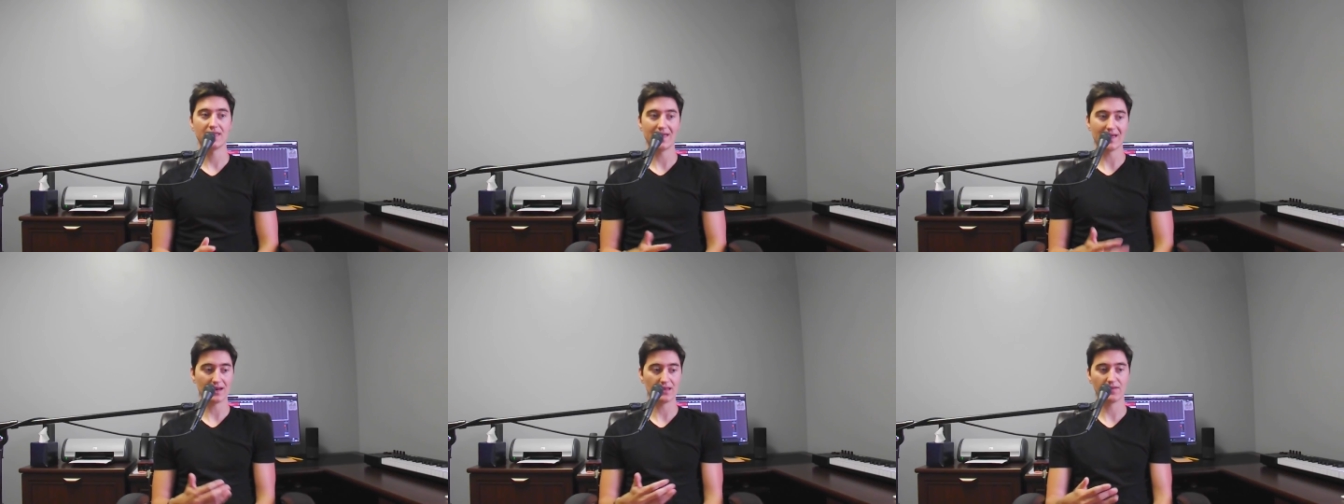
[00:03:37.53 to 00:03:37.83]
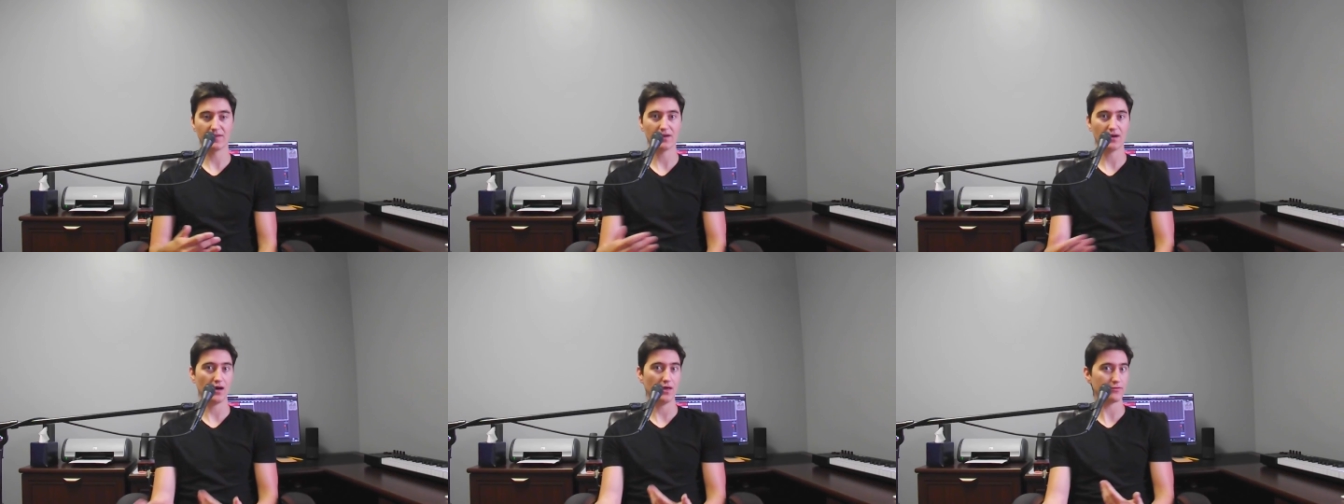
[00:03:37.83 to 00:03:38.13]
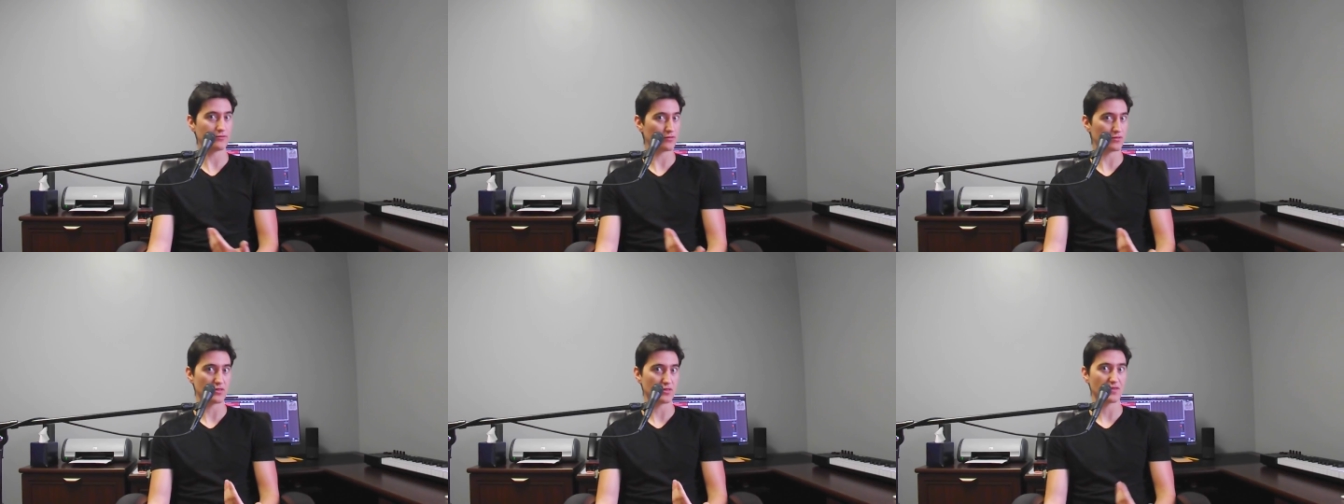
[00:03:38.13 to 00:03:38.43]
anything
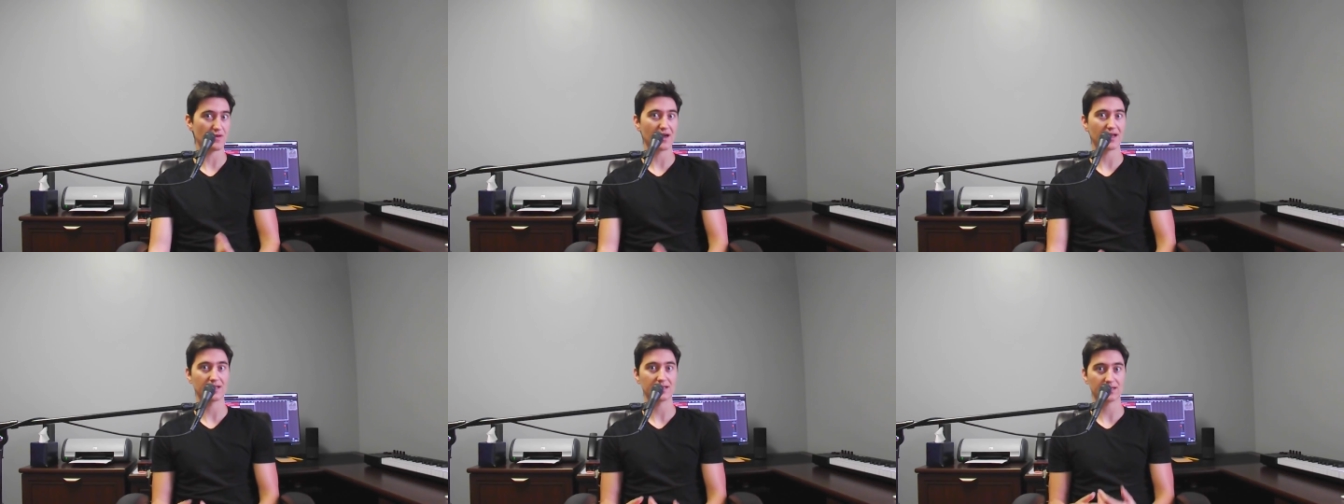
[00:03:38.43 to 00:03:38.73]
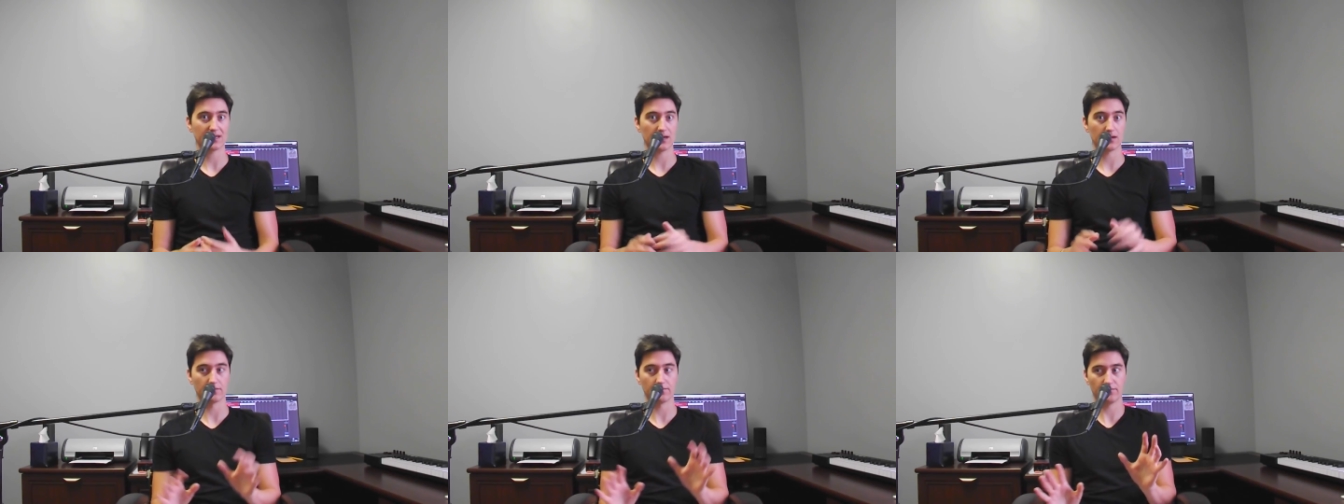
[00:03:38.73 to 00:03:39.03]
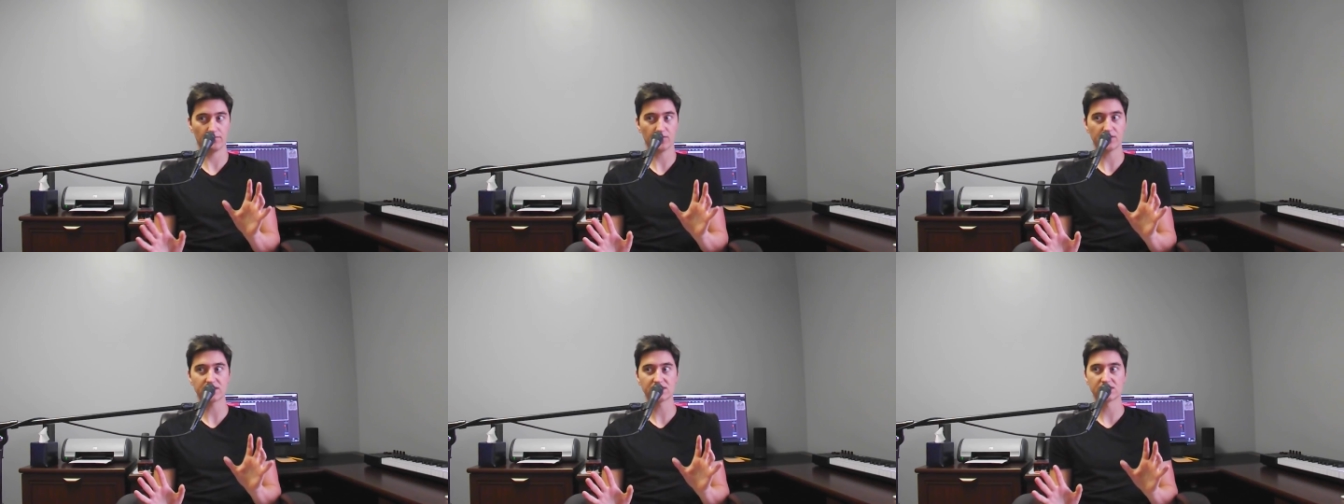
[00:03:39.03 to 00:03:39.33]
other than that kind of
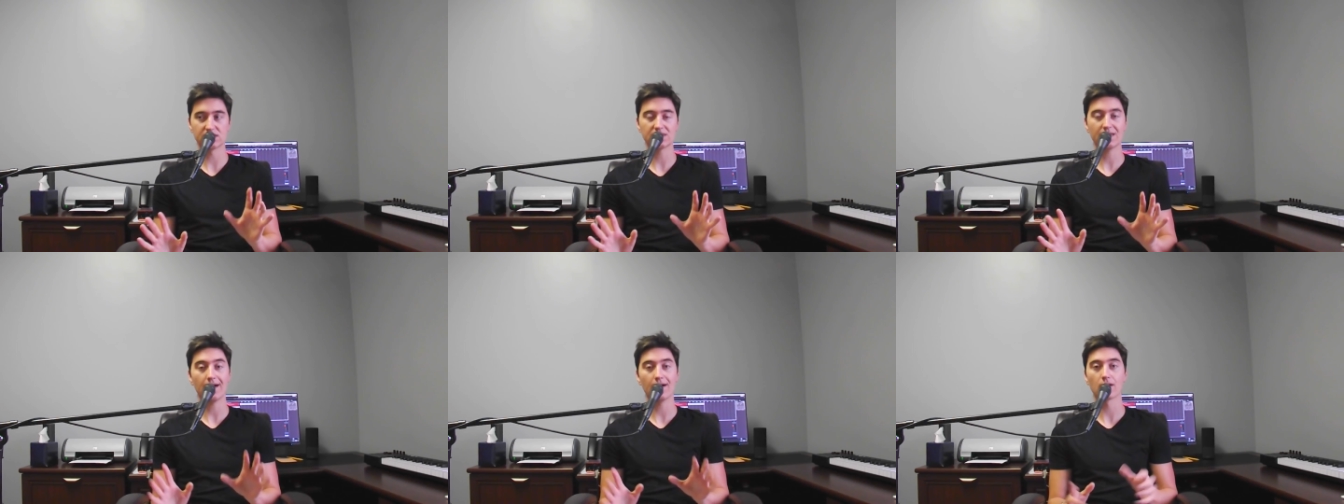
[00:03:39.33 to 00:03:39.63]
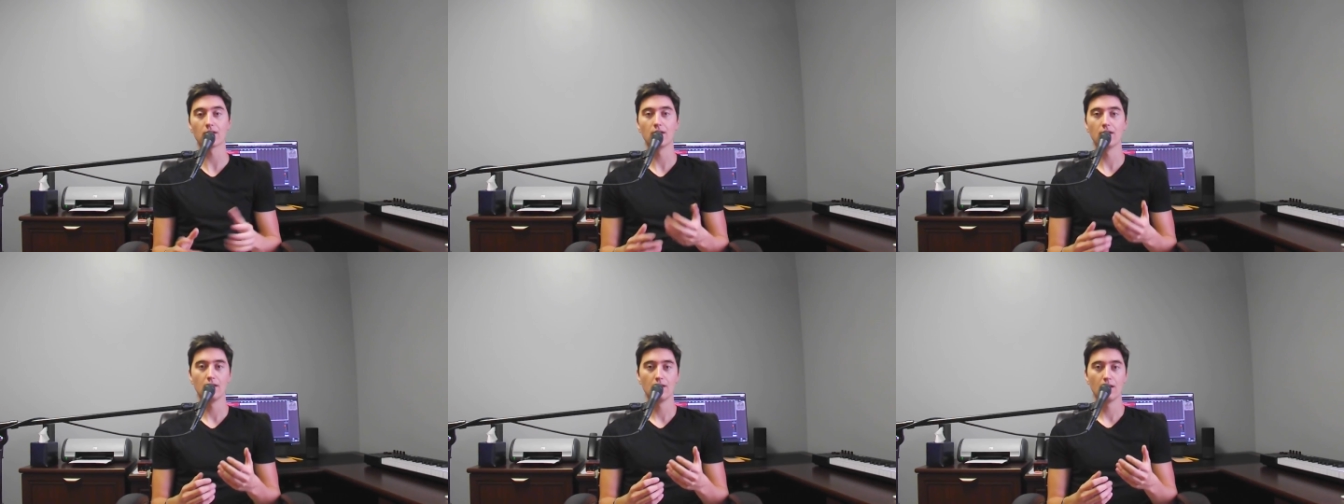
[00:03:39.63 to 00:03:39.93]
freaks us out.